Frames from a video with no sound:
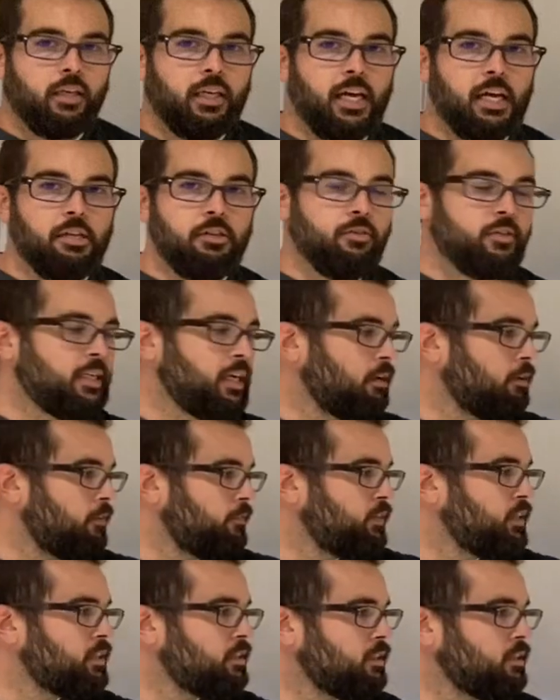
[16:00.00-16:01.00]
can you tell
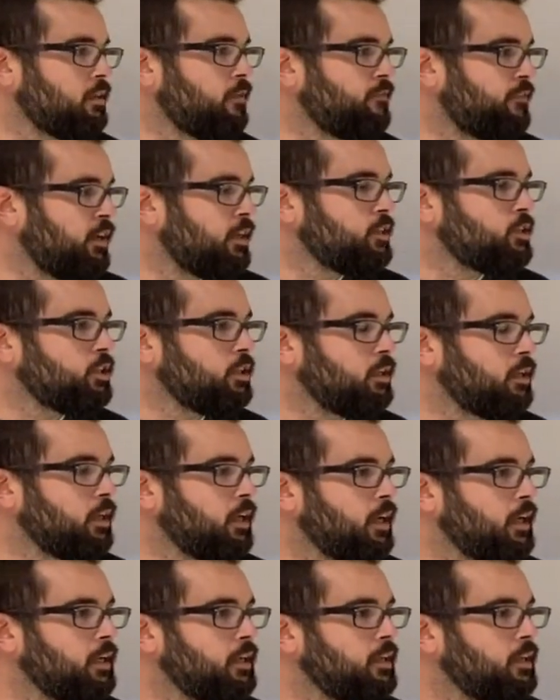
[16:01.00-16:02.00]
if this is a function or
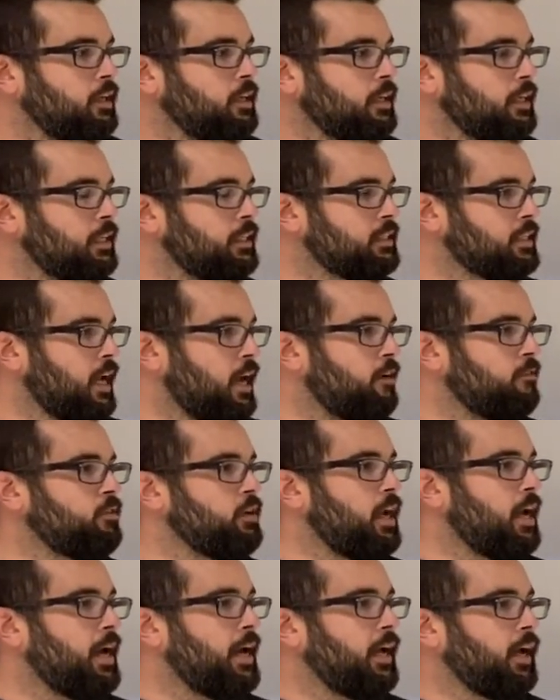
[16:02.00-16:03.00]
not? Is
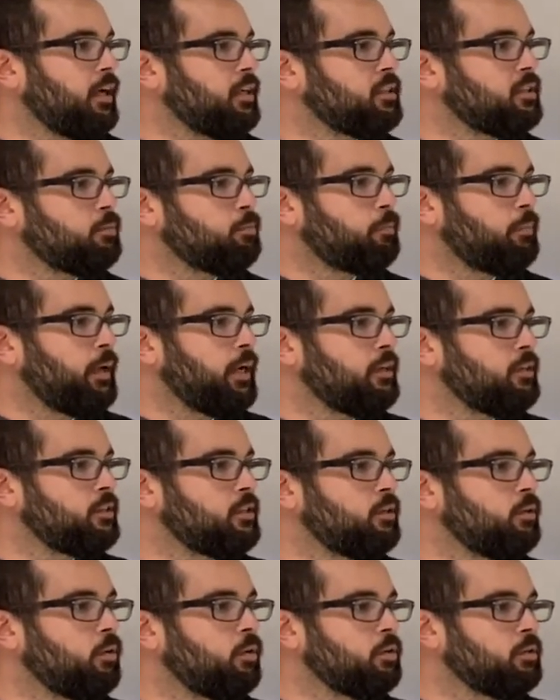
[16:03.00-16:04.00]
every x paired
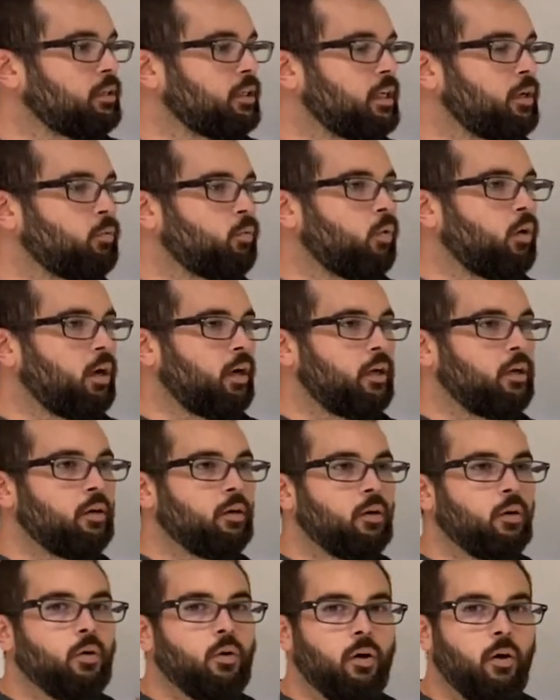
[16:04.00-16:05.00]
to only one
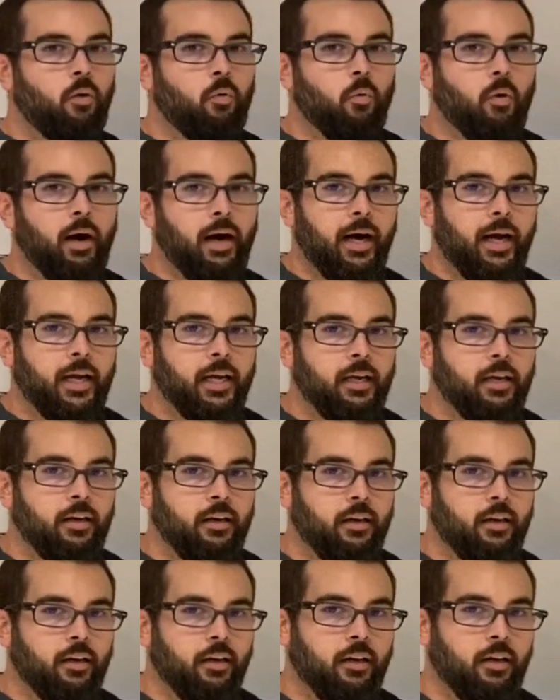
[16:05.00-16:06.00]
y?
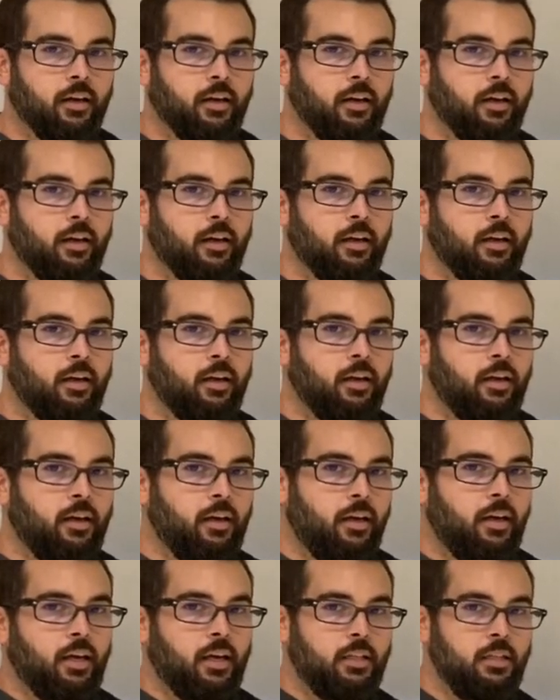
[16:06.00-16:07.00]

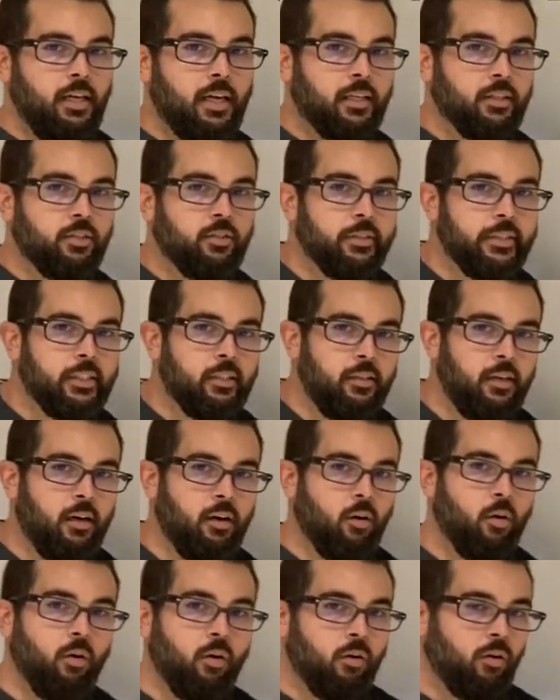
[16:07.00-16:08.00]
And the answer is
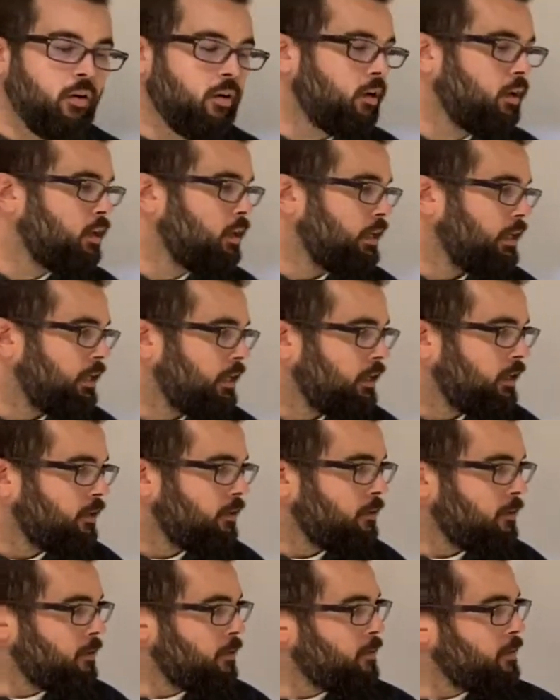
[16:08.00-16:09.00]
no.
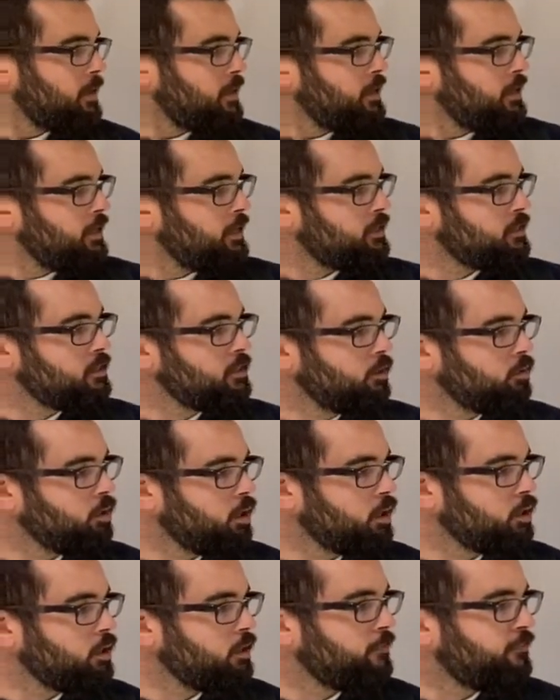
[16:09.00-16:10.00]
It's no
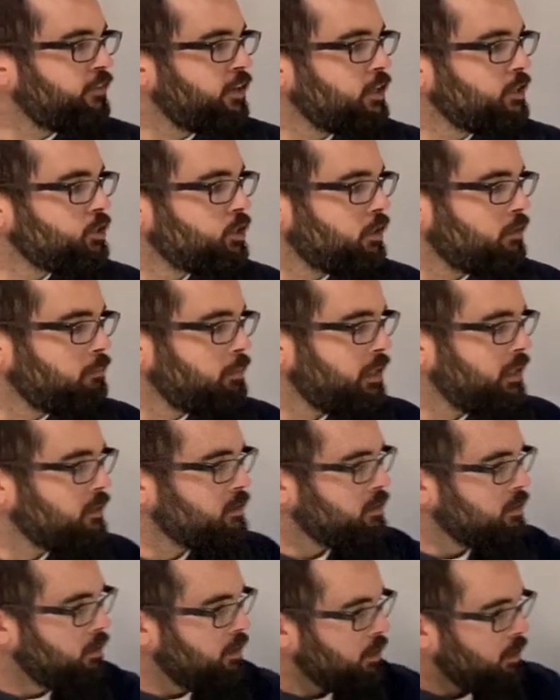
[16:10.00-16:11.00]
longer a function
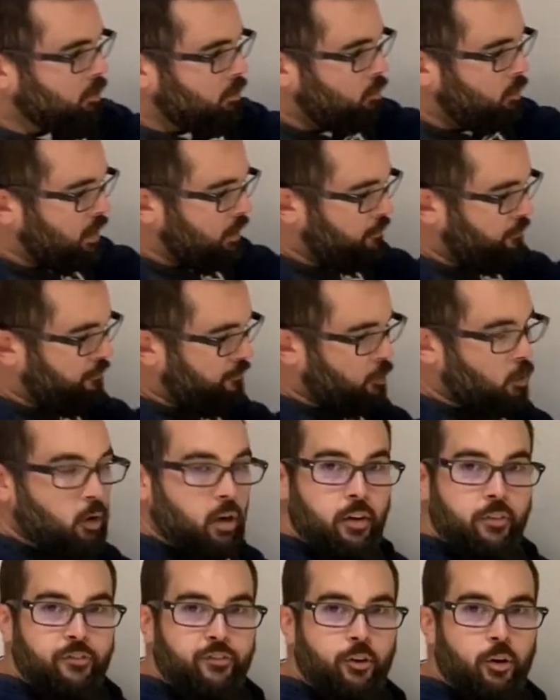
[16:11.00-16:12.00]
because look, we have 4
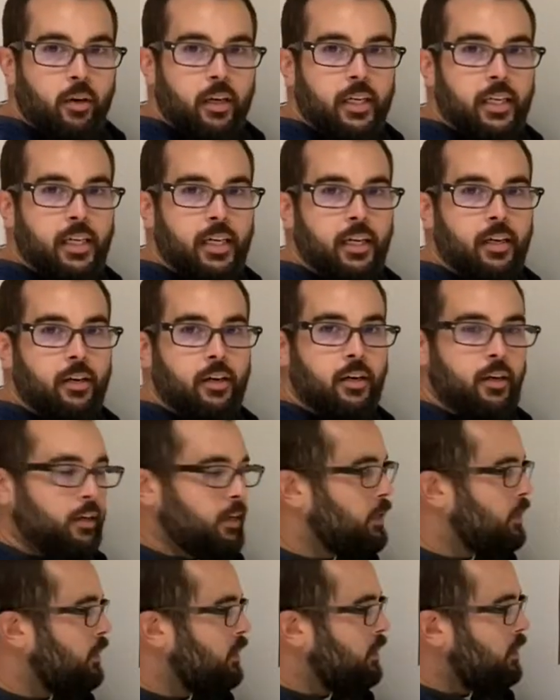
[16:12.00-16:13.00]
and 4 here,
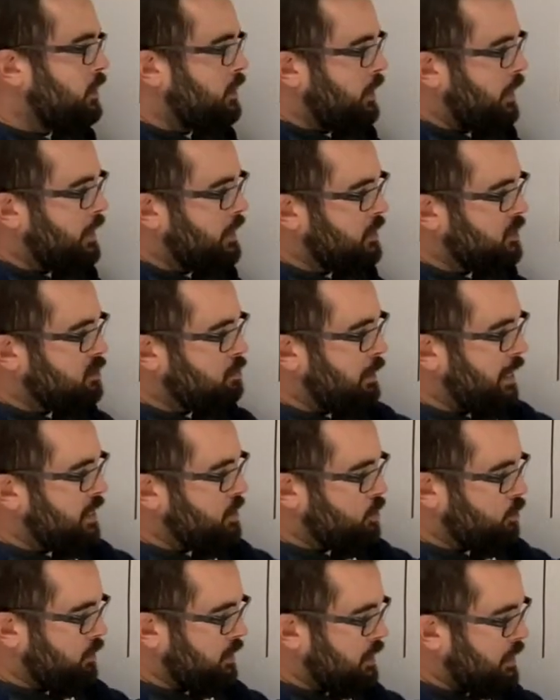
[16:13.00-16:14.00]
and it's
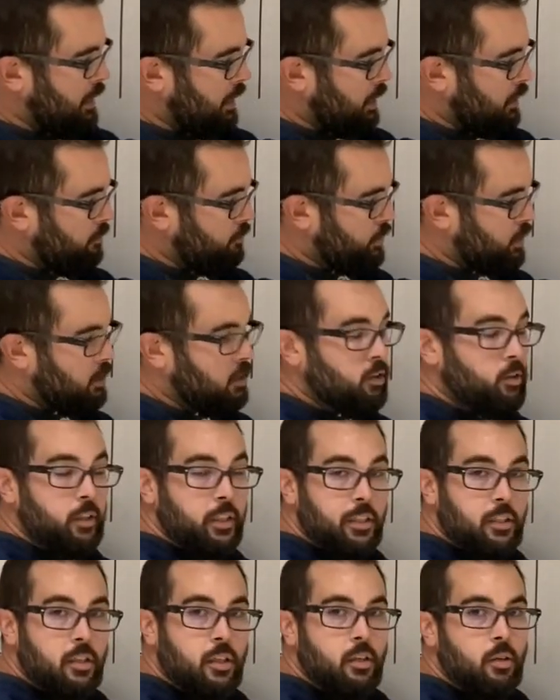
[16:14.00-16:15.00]
matched with -2
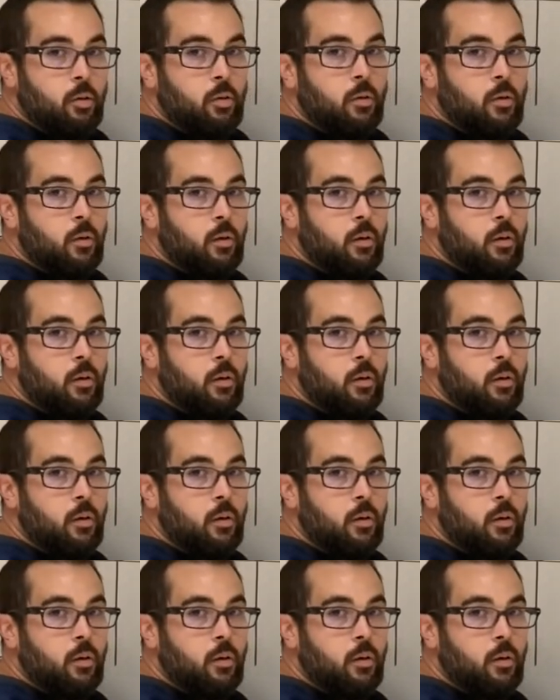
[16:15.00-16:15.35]
and 2.